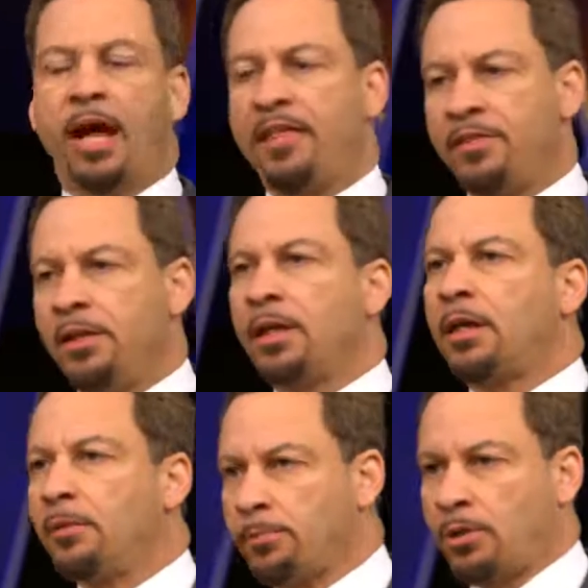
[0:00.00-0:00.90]
I think the
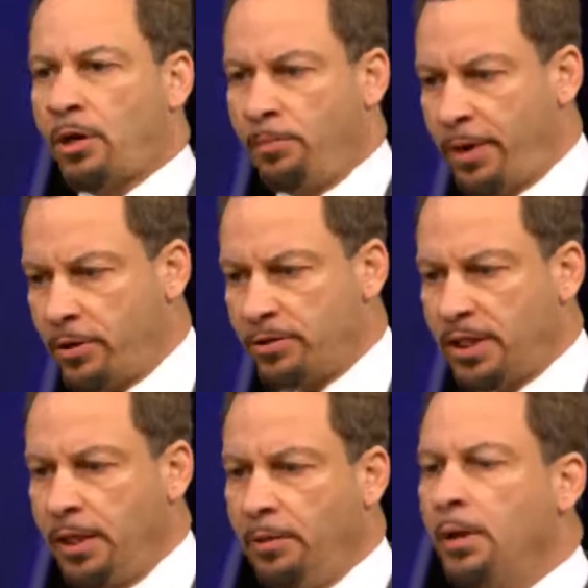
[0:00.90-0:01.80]
Clippers are the better
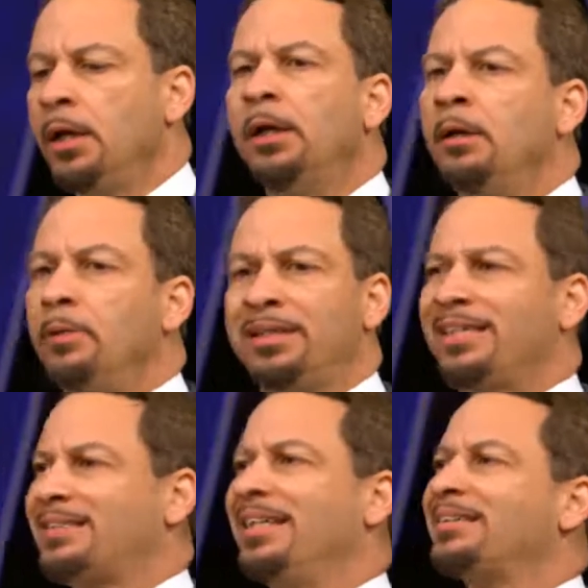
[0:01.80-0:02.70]
team. But
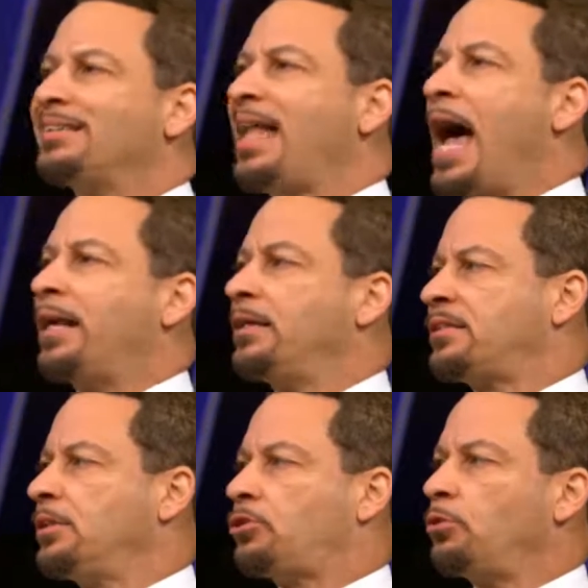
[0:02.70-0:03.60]
this is not a
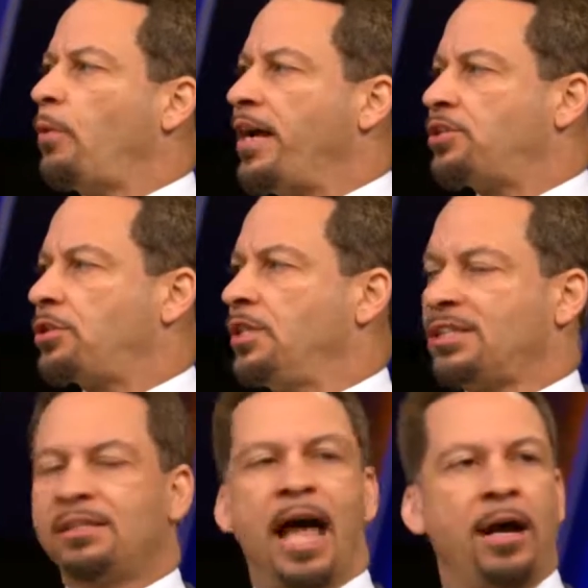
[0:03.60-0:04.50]
situation. This
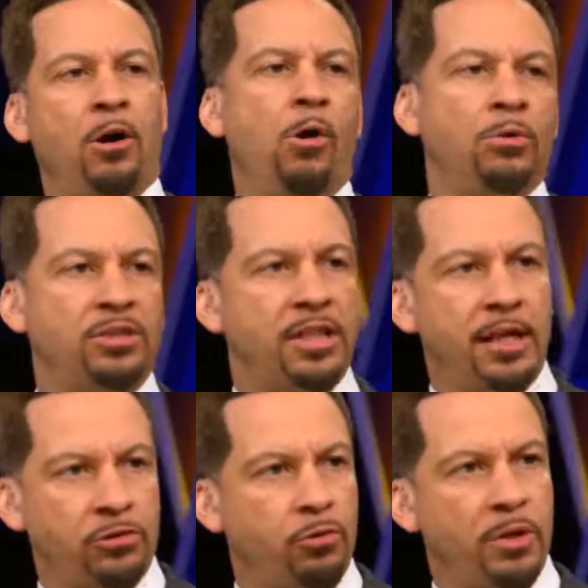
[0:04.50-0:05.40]
is not Golden State
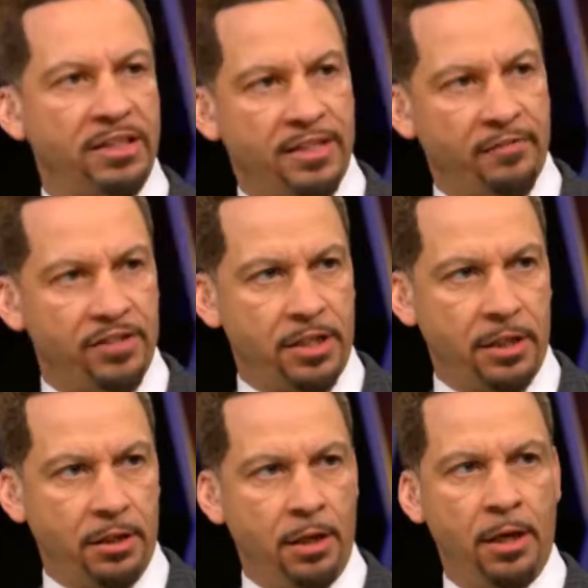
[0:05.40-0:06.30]
in
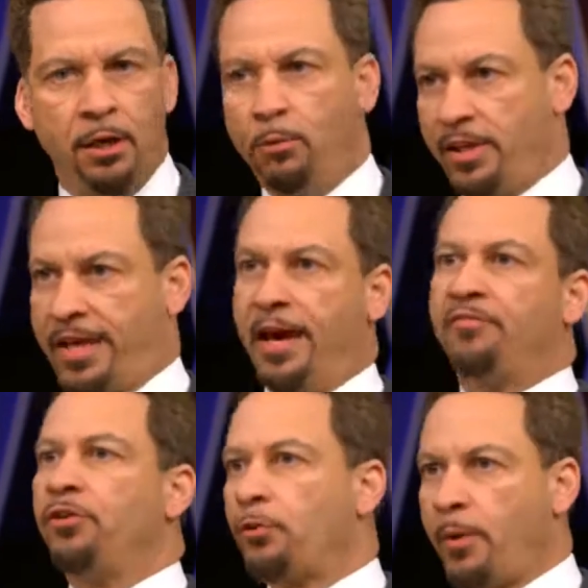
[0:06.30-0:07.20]
2017 with
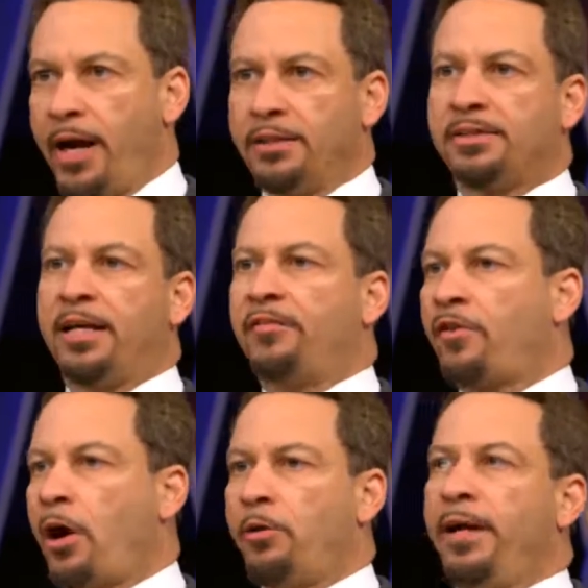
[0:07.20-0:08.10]
Kevin Durant and Steph
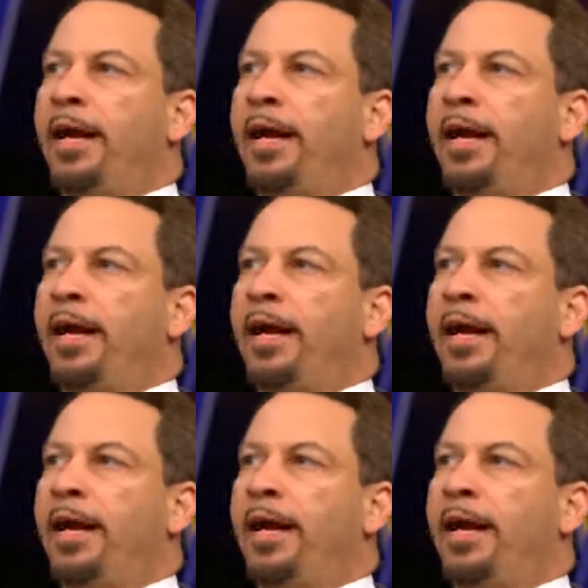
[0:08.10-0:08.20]
Curry.